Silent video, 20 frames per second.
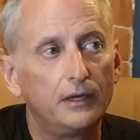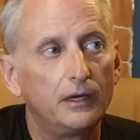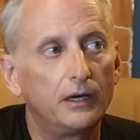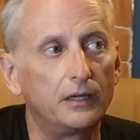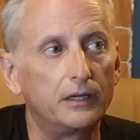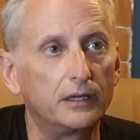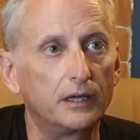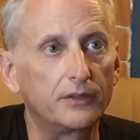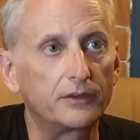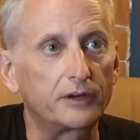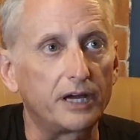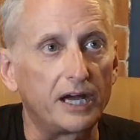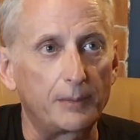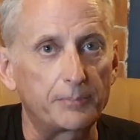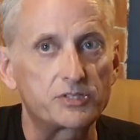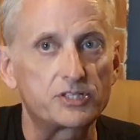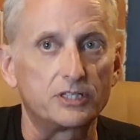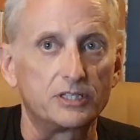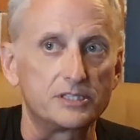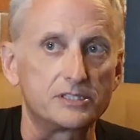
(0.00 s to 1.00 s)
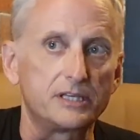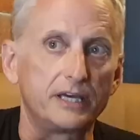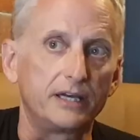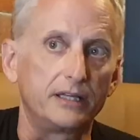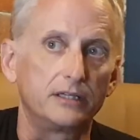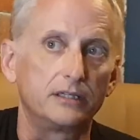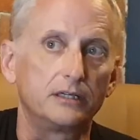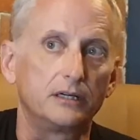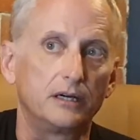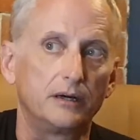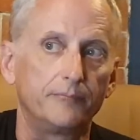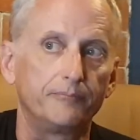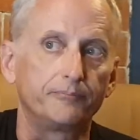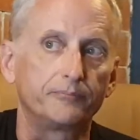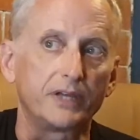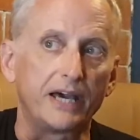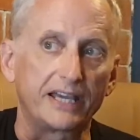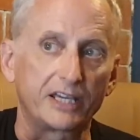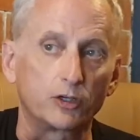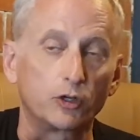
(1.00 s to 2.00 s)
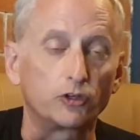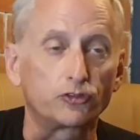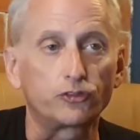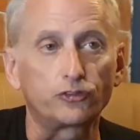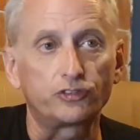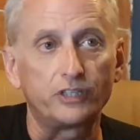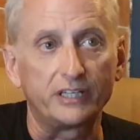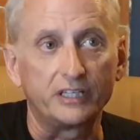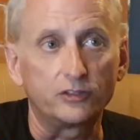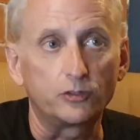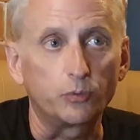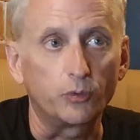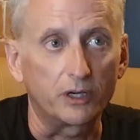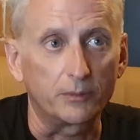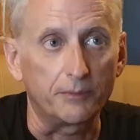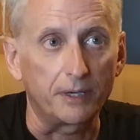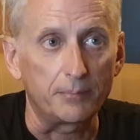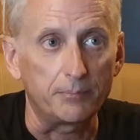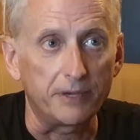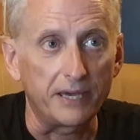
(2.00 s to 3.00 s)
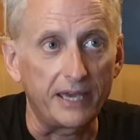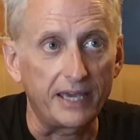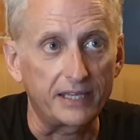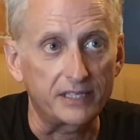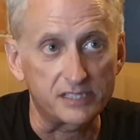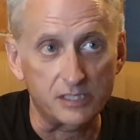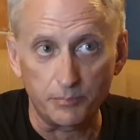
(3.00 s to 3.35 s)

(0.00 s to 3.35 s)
Another option is that um, I can also send it to one of my banks